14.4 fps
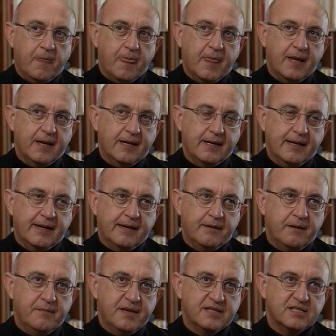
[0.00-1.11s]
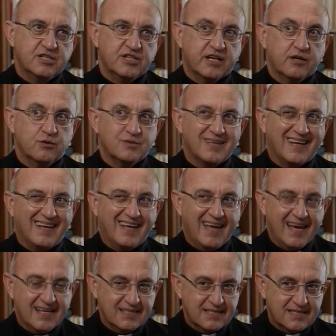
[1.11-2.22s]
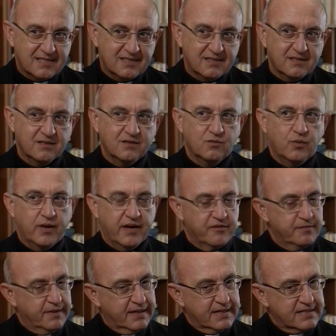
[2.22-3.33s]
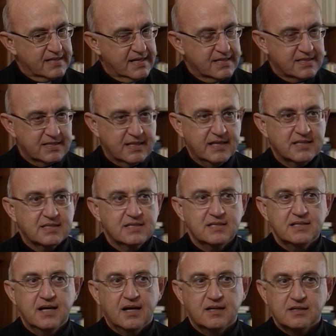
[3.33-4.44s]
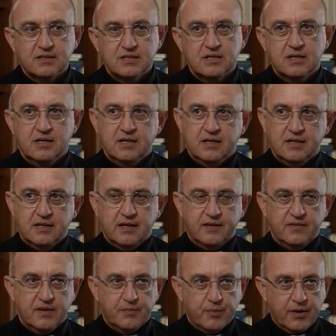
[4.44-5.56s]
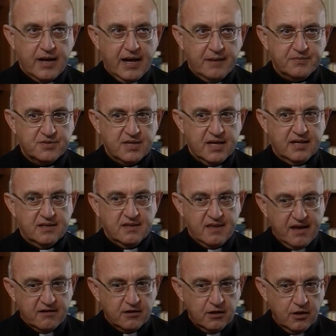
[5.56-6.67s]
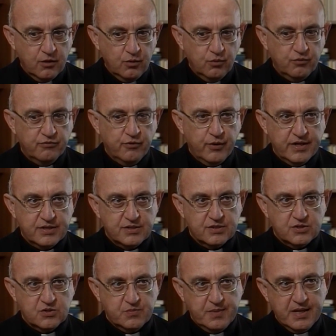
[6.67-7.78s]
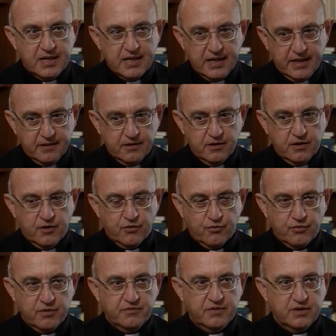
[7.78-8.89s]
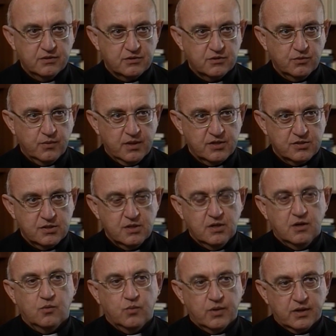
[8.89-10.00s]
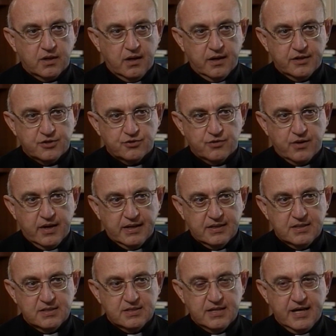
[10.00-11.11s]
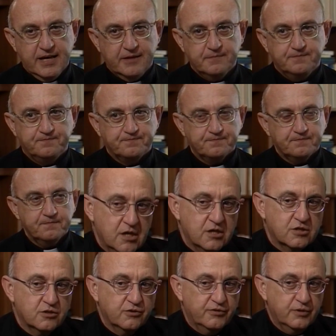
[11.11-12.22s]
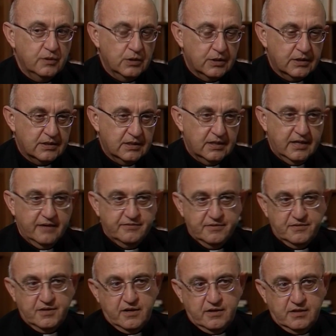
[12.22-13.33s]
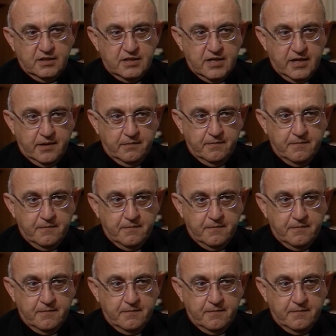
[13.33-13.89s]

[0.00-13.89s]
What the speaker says: a message that goes against what everybody says, thinks, and does, and that perhaps that lone voice speaking reveals to us what God is trying to say. So if you look at the life of Dorothy Day,